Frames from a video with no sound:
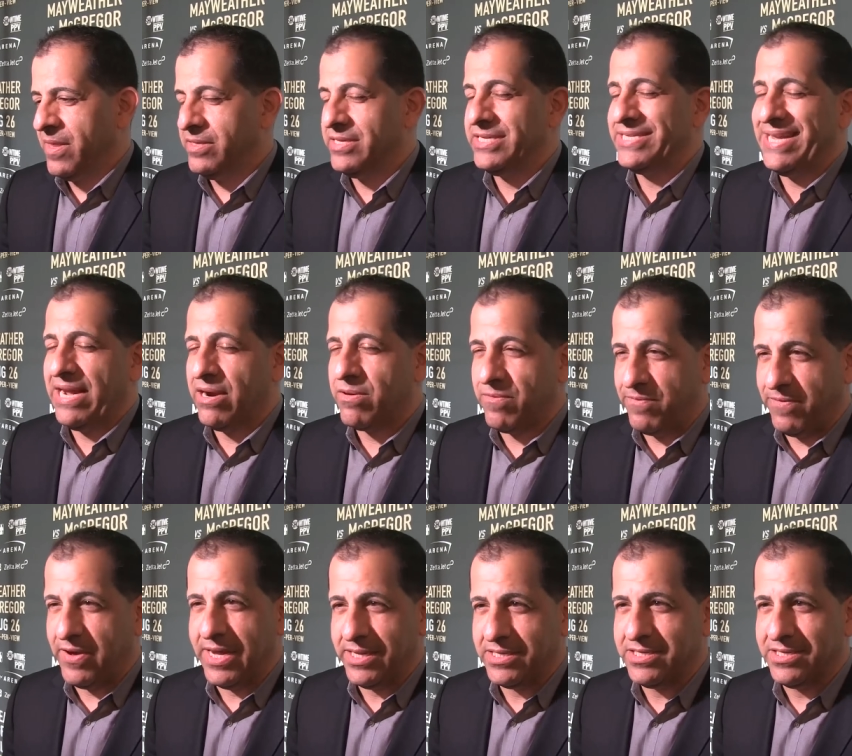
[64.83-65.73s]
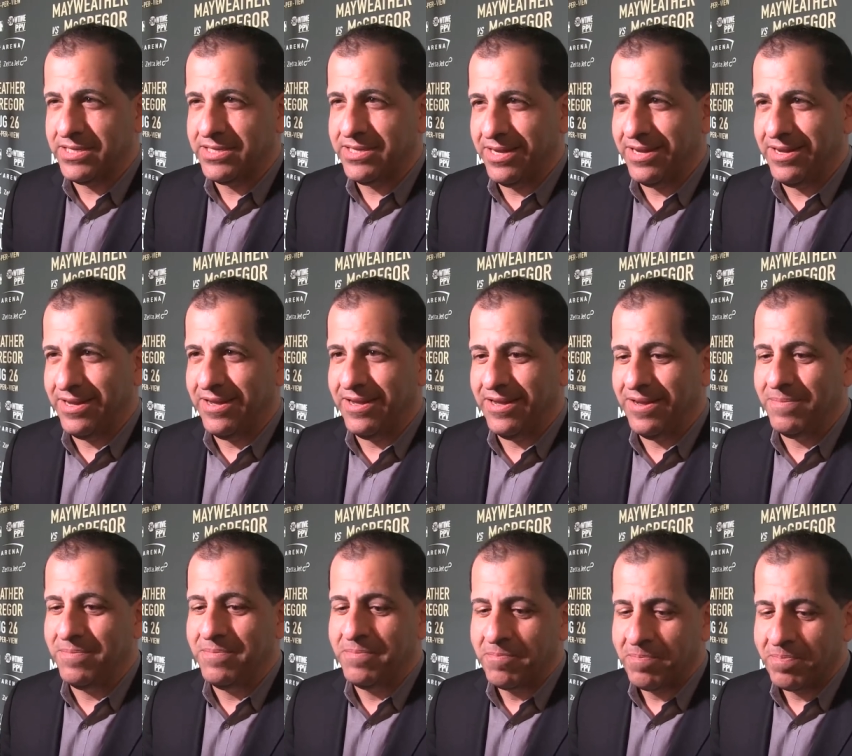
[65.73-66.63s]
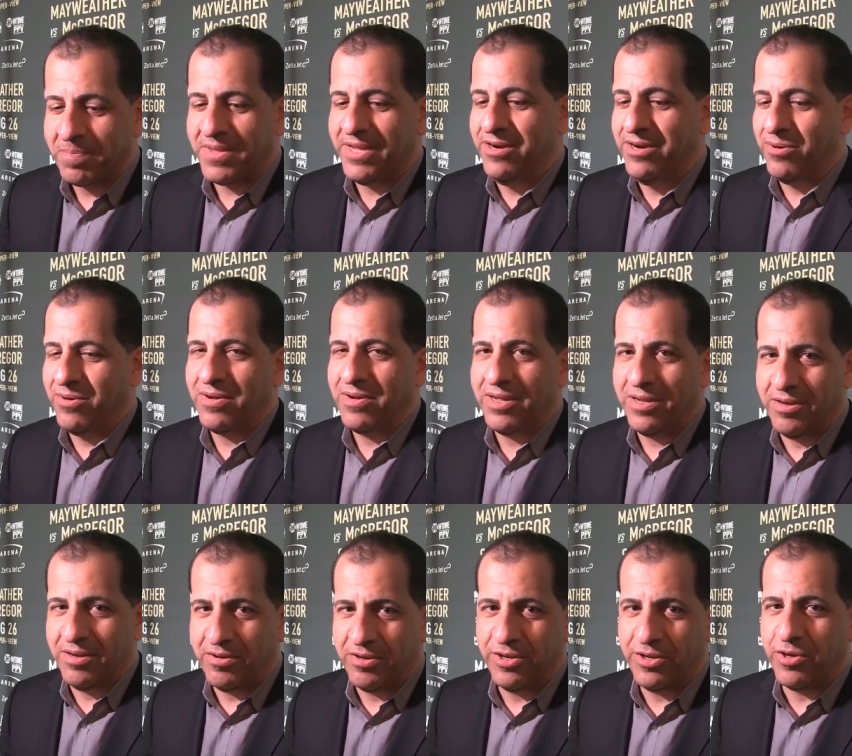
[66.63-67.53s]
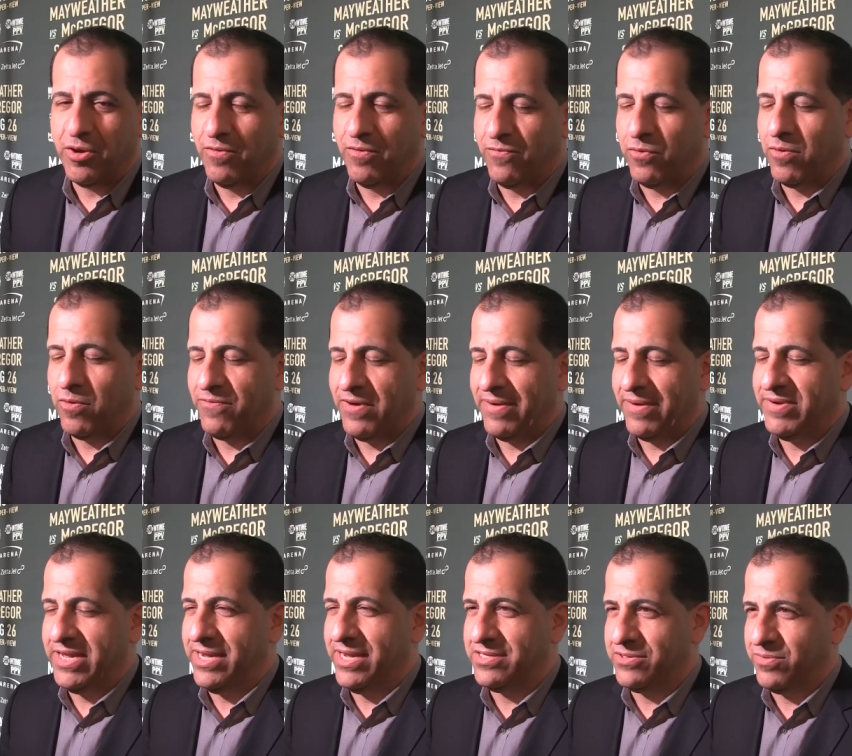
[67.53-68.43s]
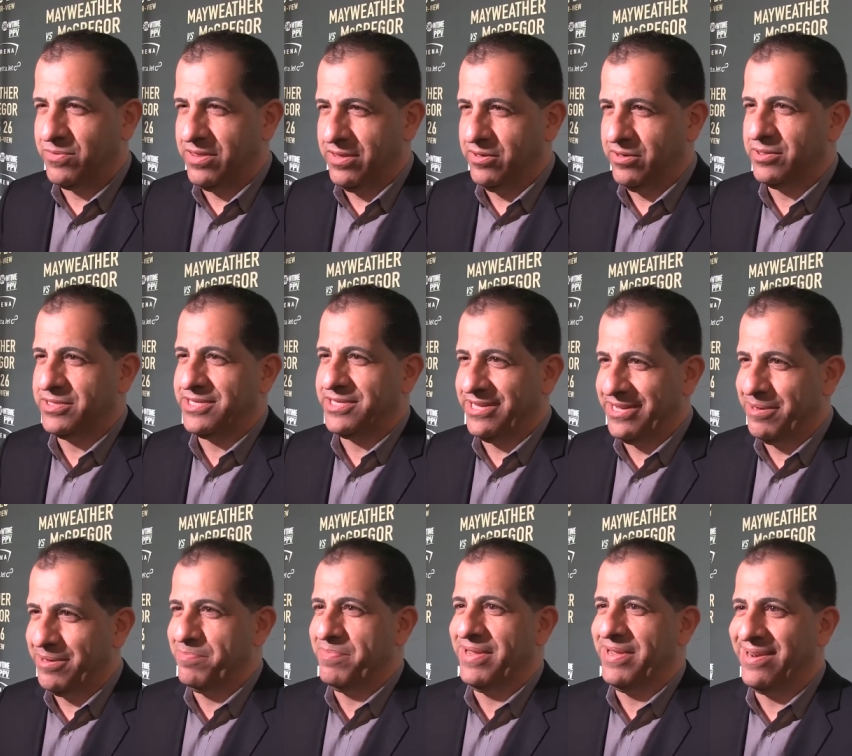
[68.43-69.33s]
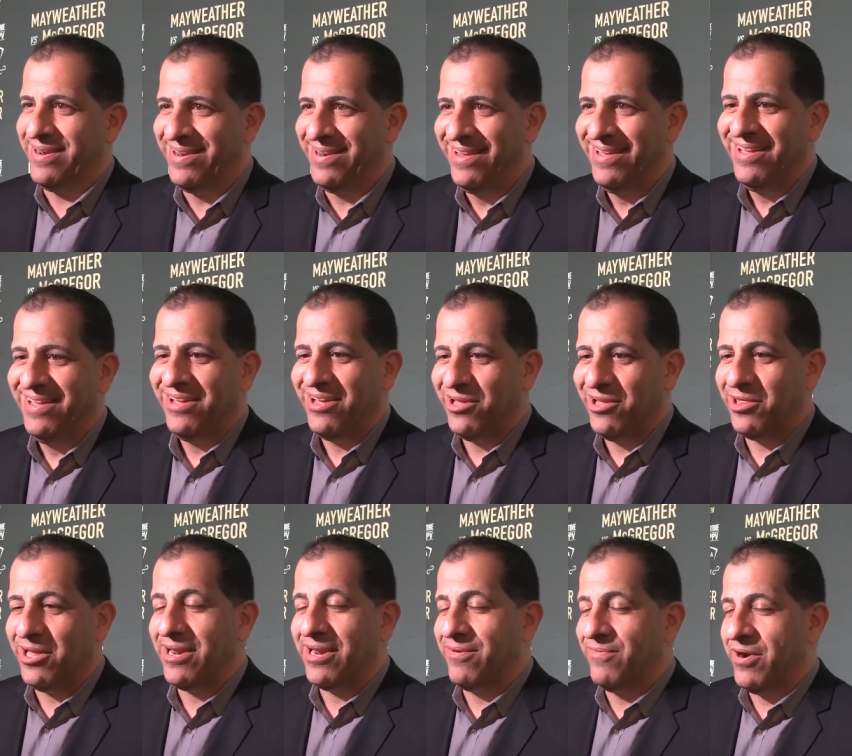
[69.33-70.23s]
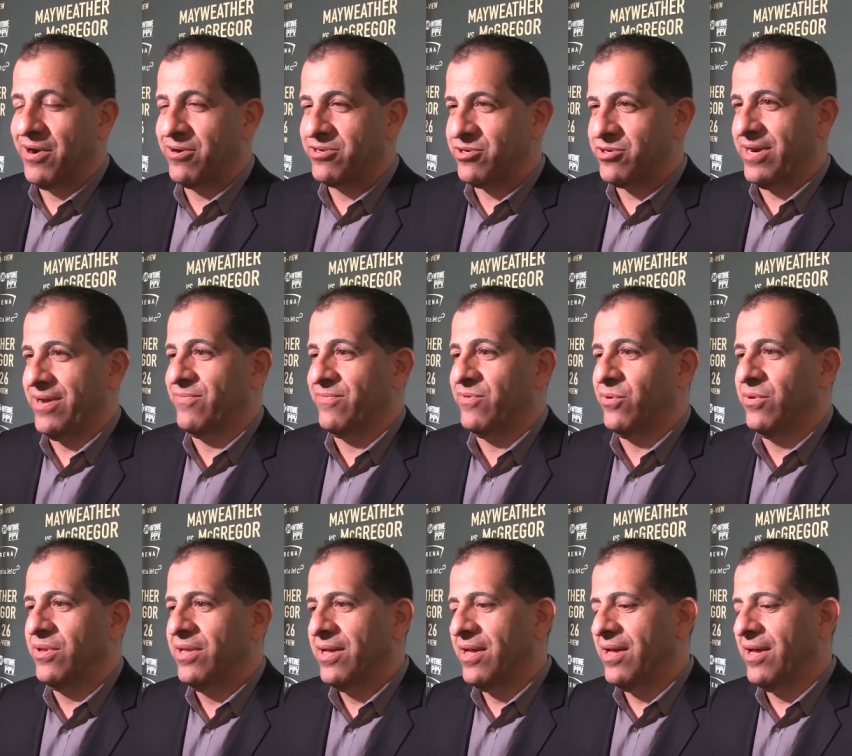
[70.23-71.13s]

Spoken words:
sacrifice. You know, you go 4 or 5 days with little sleep and a lot of air travel.